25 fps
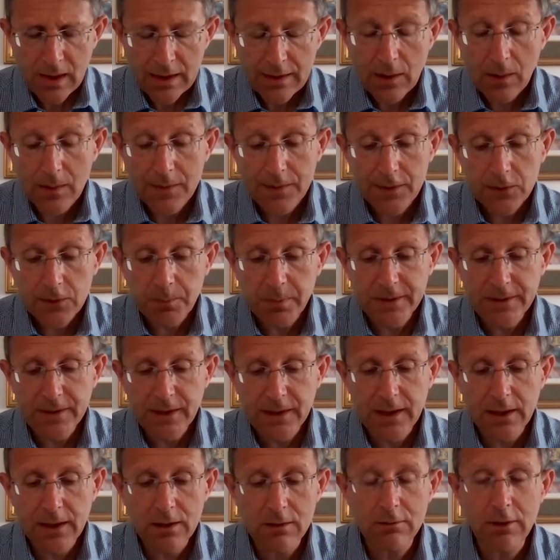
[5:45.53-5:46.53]
Now, in this
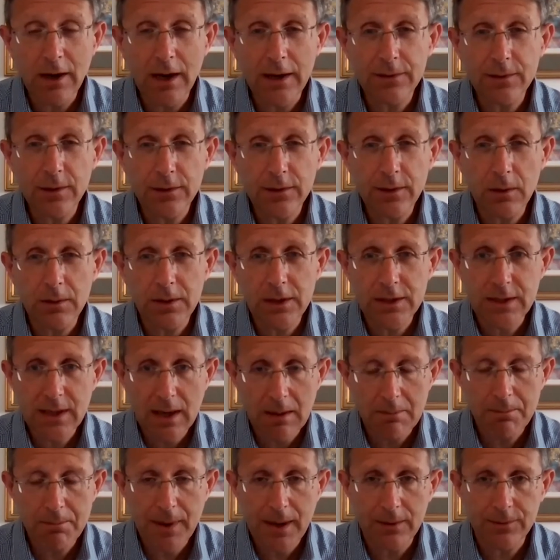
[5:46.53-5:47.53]
particular race, there's only
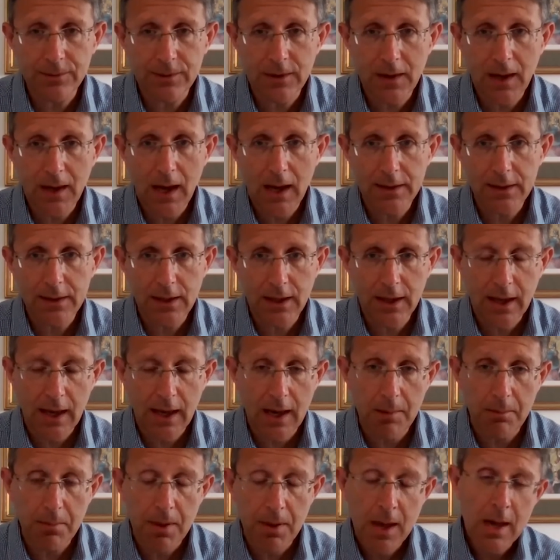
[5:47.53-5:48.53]
£10 in the
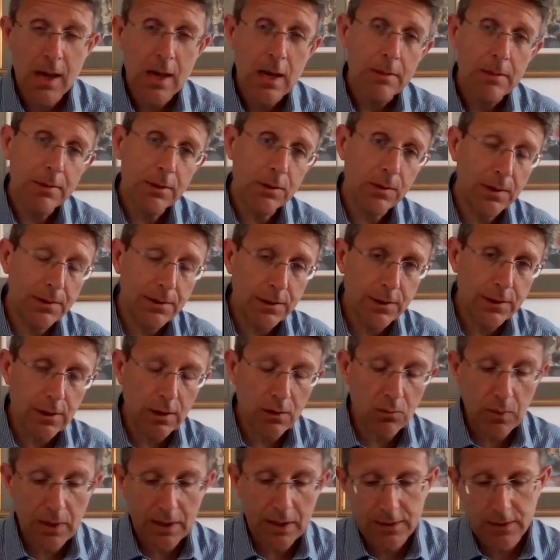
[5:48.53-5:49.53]
handicap between the
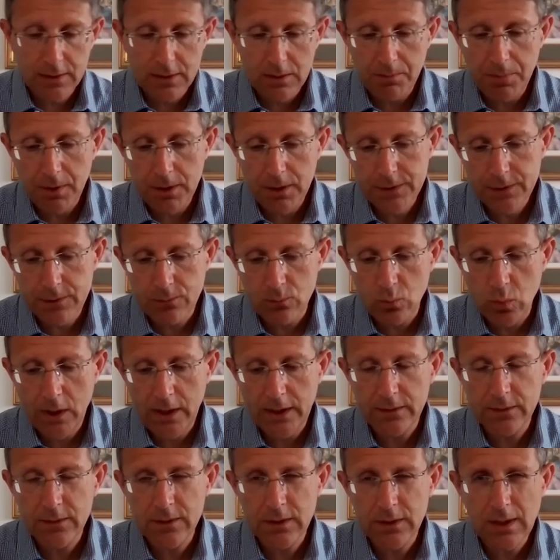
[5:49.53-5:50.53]
top weight and the bottom
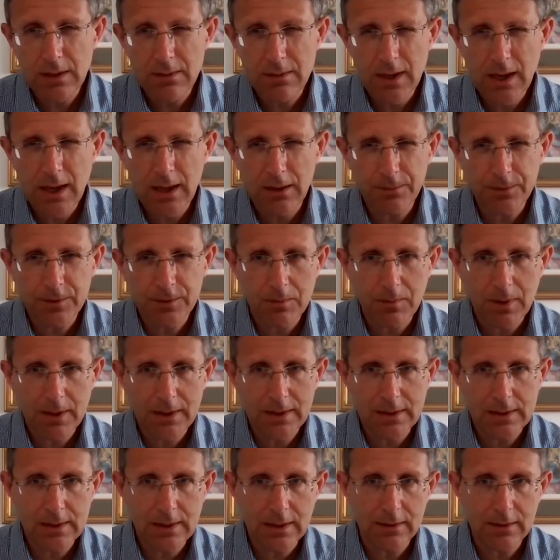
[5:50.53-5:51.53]
weight. So that helps to
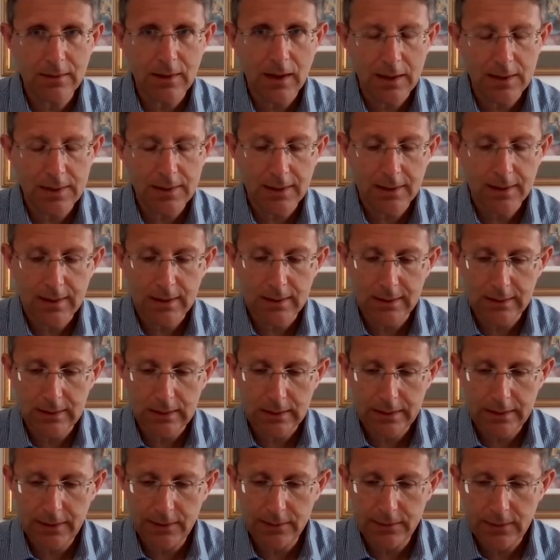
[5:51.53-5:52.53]
make things, I think, a
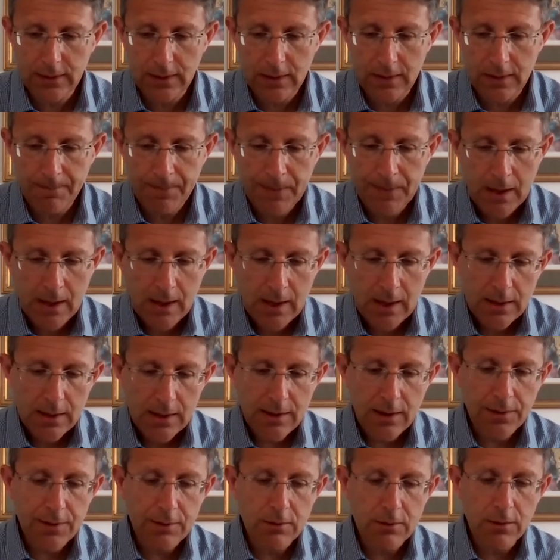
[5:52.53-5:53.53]
little easier.
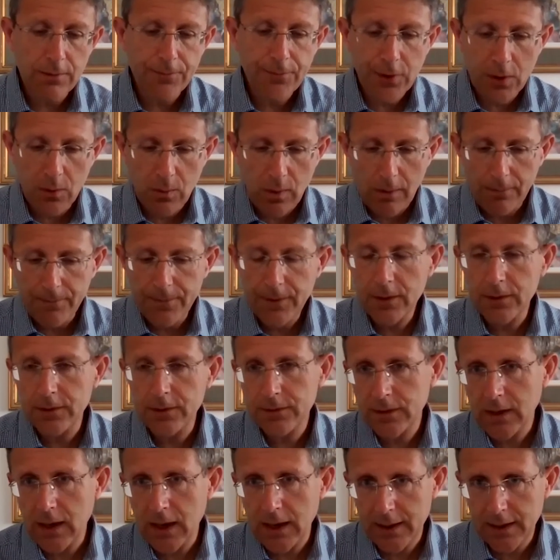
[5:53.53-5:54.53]
Now, there are a few
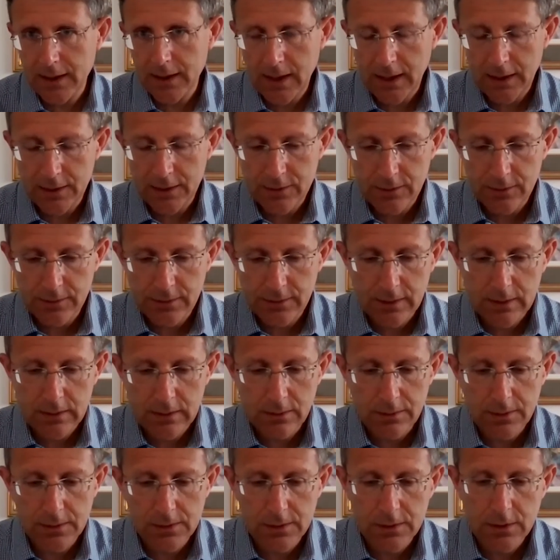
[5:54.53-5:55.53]
obvious eye catchers,
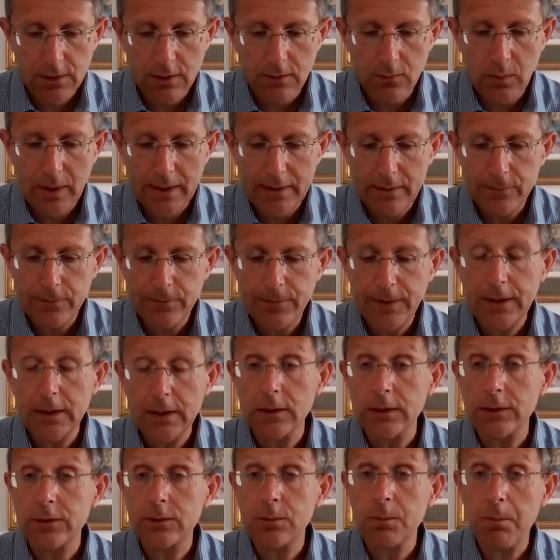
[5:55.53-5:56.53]
including the top weight
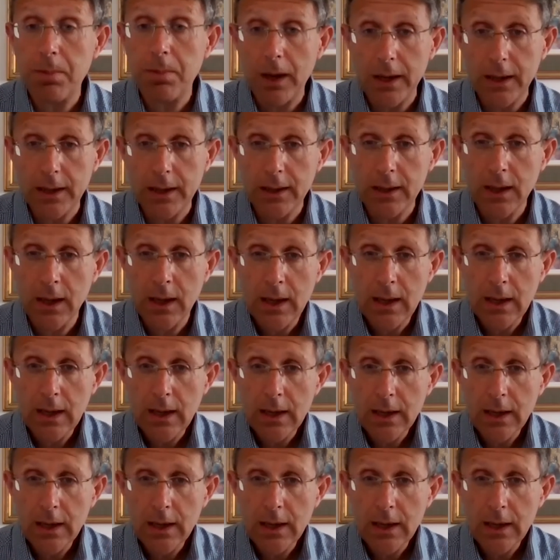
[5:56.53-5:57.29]
Fearless Bay.